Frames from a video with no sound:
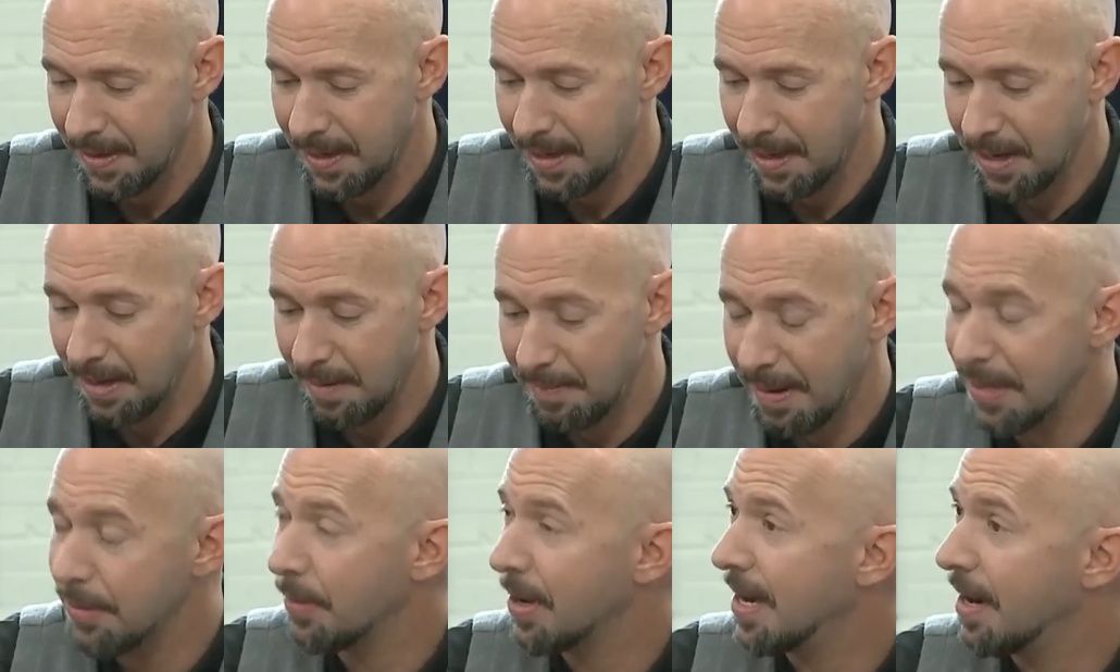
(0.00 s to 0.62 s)
uh,
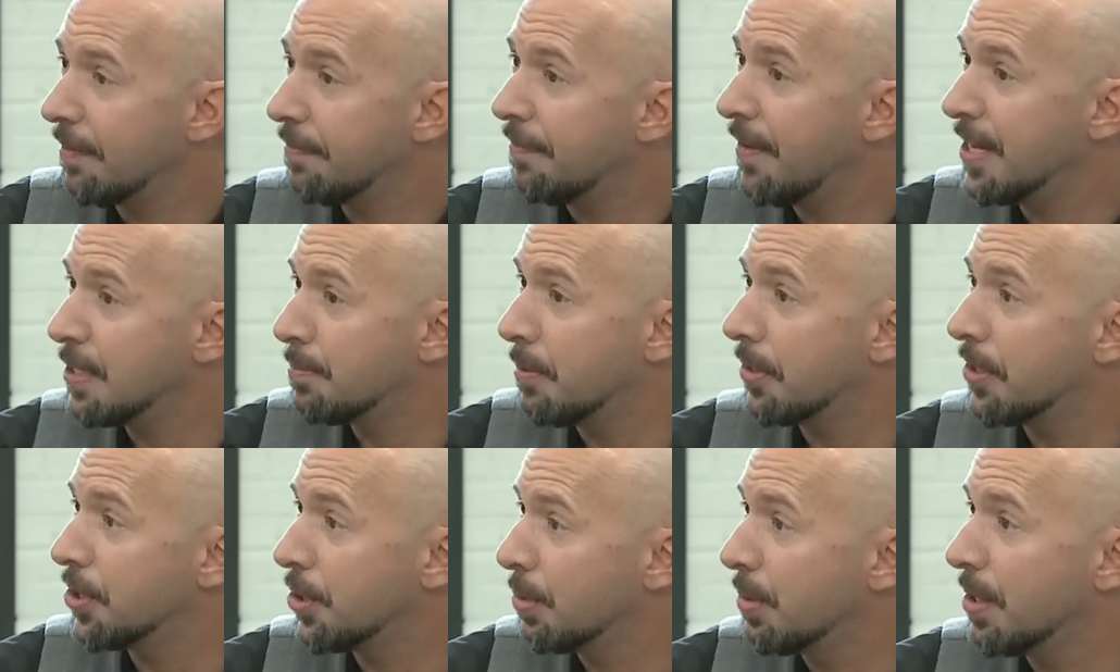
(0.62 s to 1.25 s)
by the way, I have
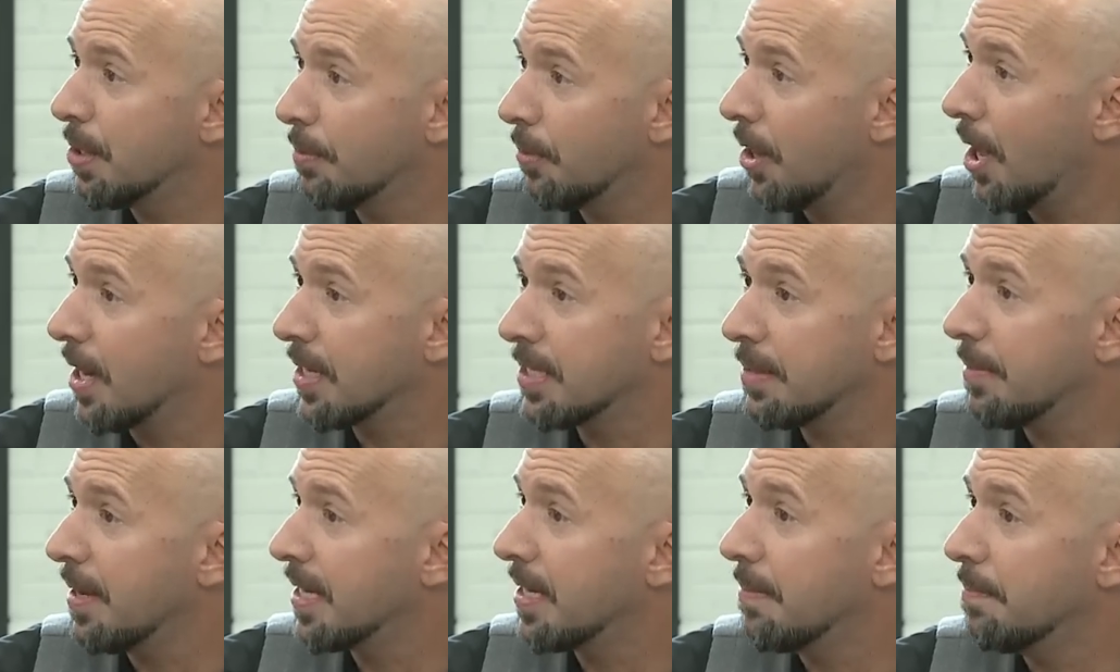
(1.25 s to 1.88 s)
Facebook and Twitter
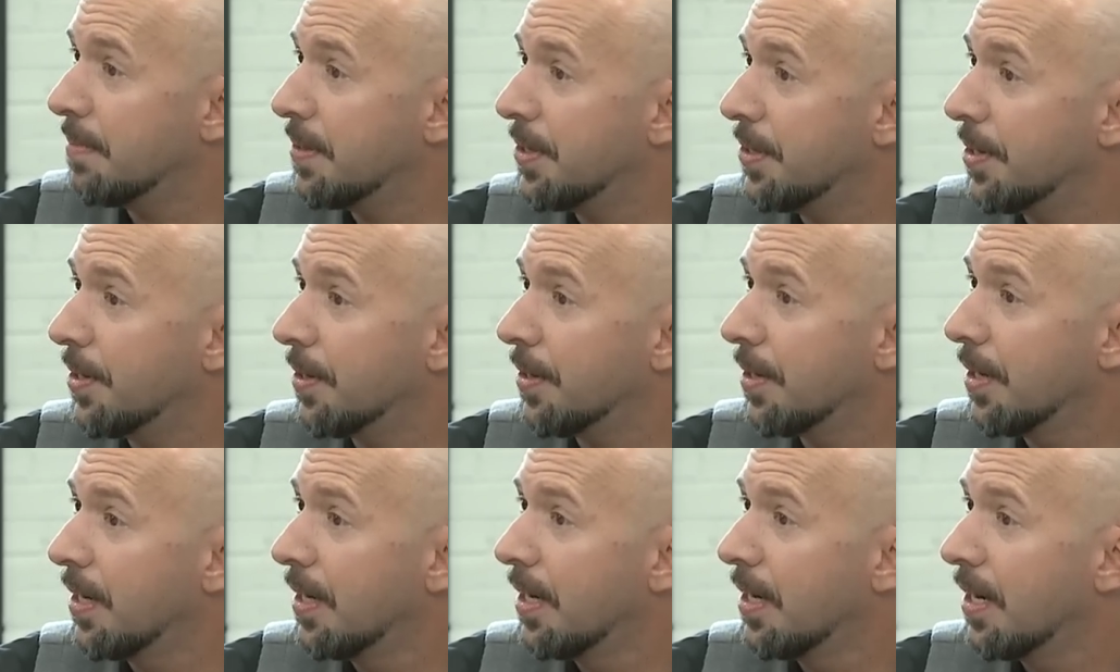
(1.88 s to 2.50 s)
blocked on my
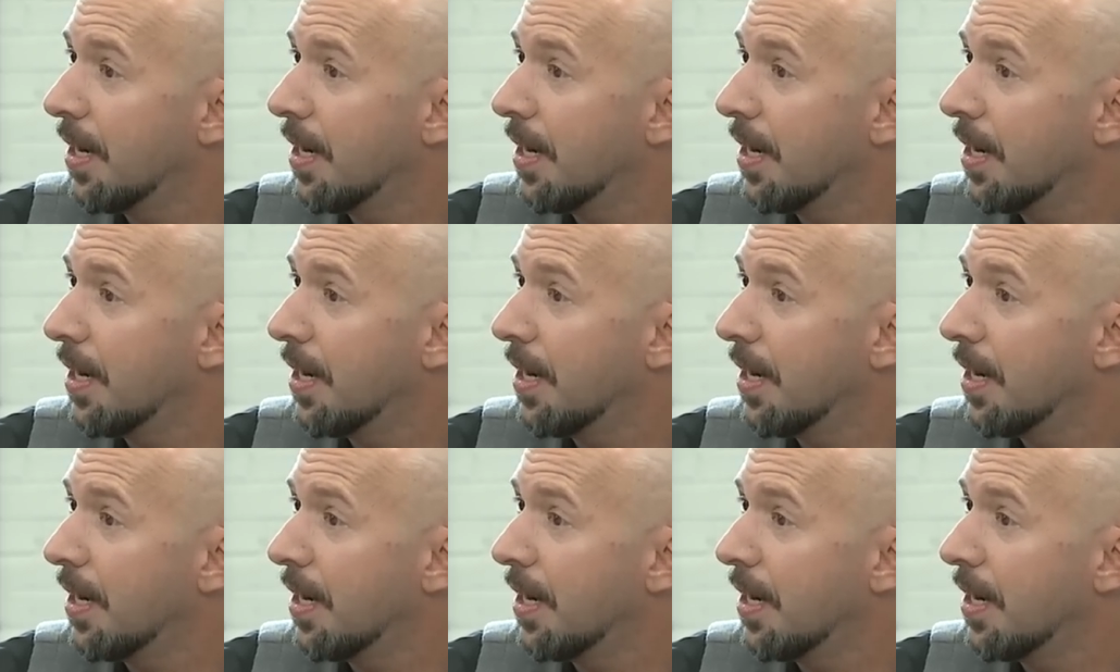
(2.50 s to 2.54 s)
computer.